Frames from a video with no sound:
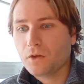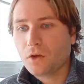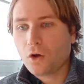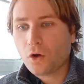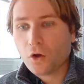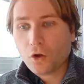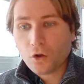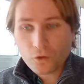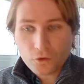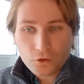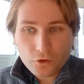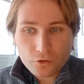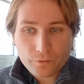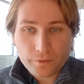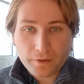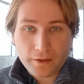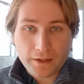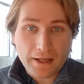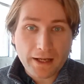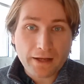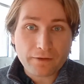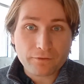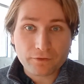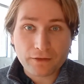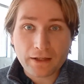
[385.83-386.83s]
all you really
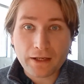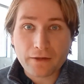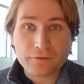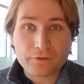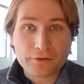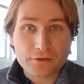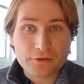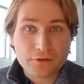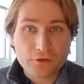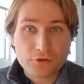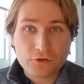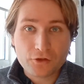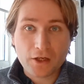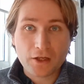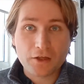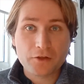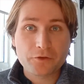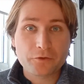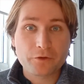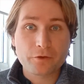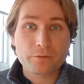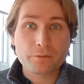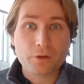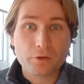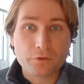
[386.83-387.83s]
have left is to change
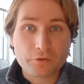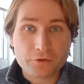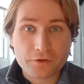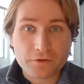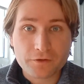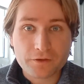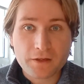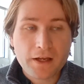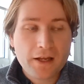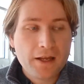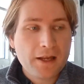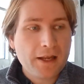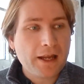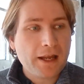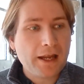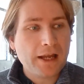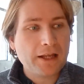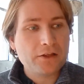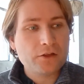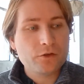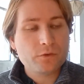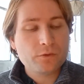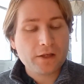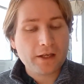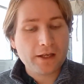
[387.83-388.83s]
your emotions
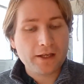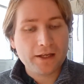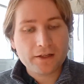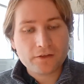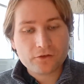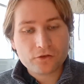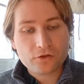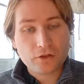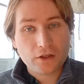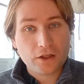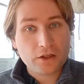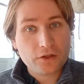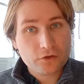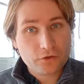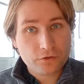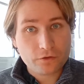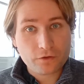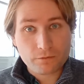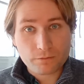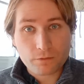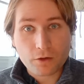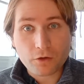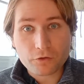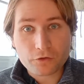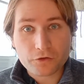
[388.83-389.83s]
and you can't change your
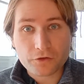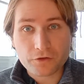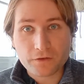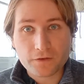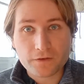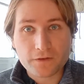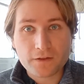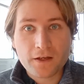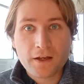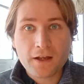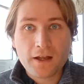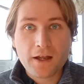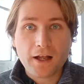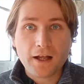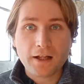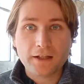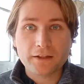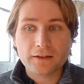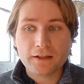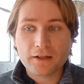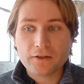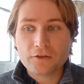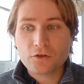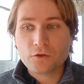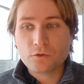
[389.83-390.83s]
emotions
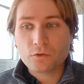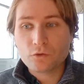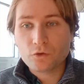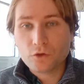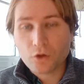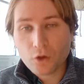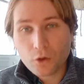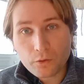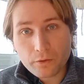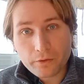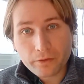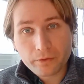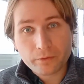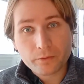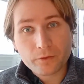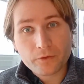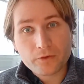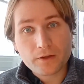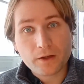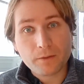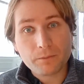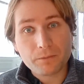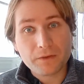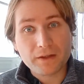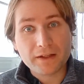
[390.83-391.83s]
unless you go through
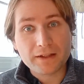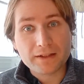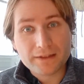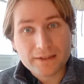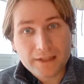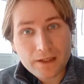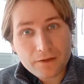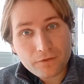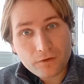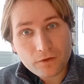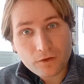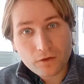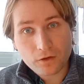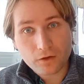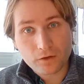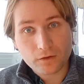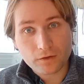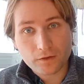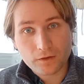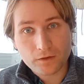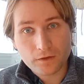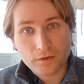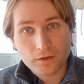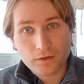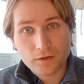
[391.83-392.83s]
something
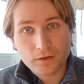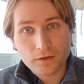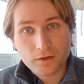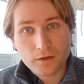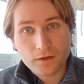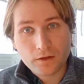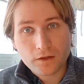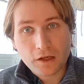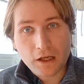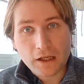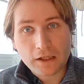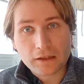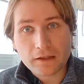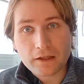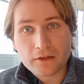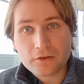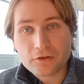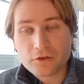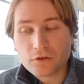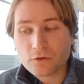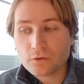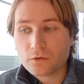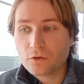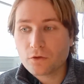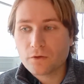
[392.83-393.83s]
difficult
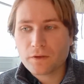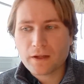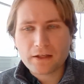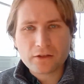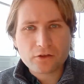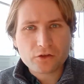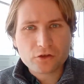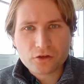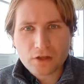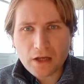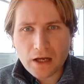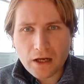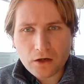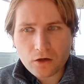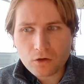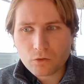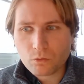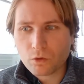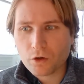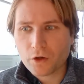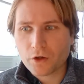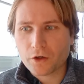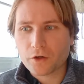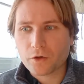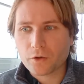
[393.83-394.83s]
unless you do that shadow
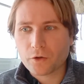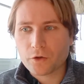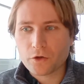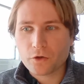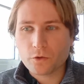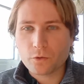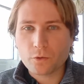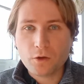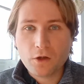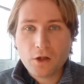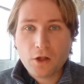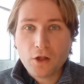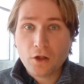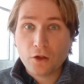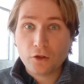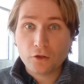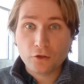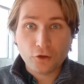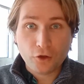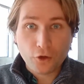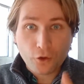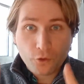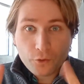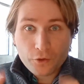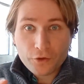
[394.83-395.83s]
work or you
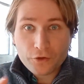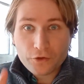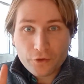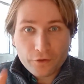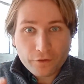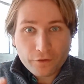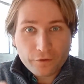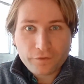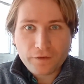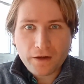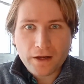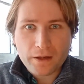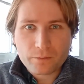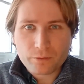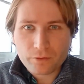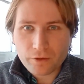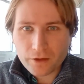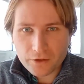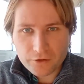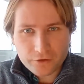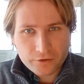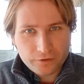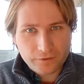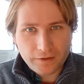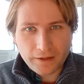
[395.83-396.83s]
lower your
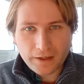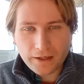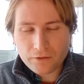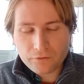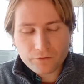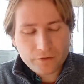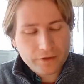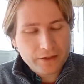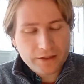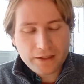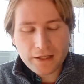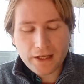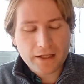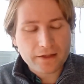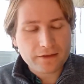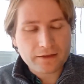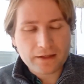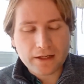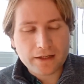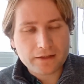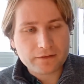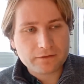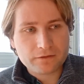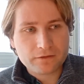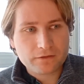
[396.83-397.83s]
vibration. Right? I really hate
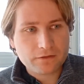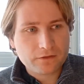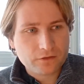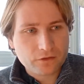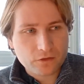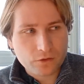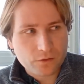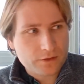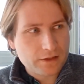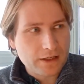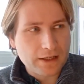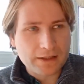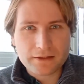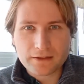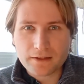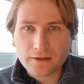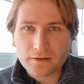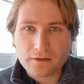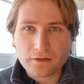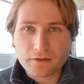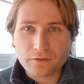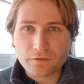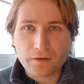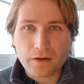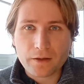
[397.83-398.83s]
that those
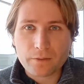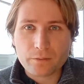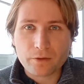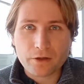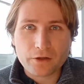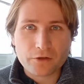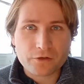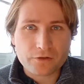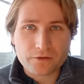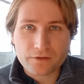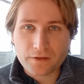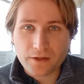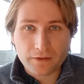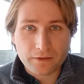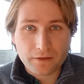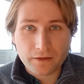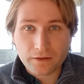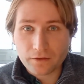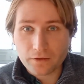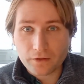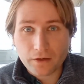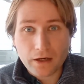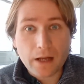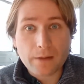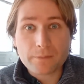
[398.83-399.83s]
ideas of vibrations. I
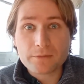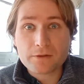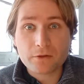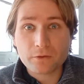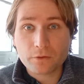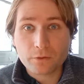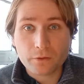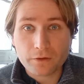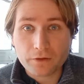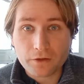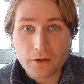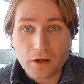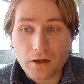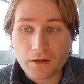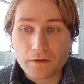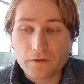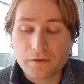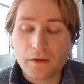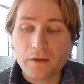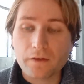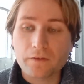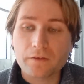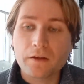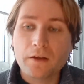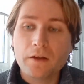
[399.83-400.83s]
think they're absolutely
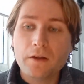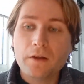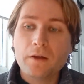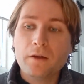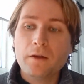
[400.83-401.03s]
nonsense.